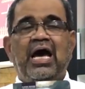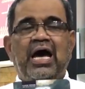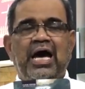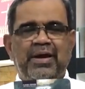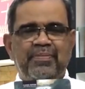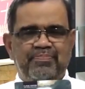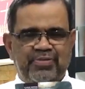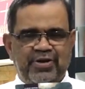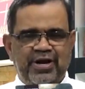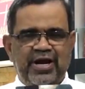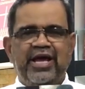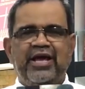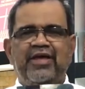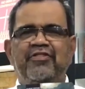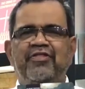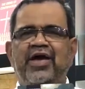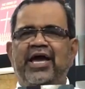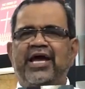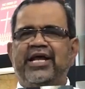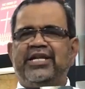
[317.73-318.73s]
I pray
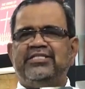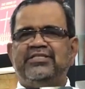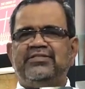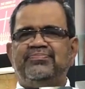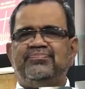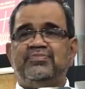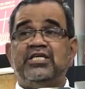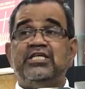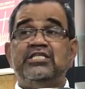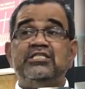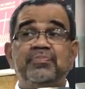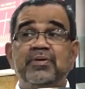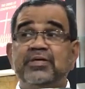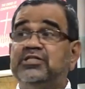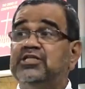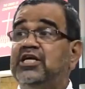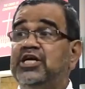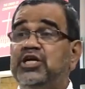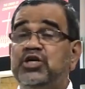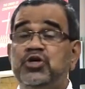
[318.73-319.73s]
that,
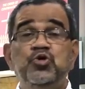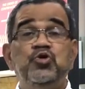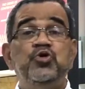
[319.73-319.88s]
especially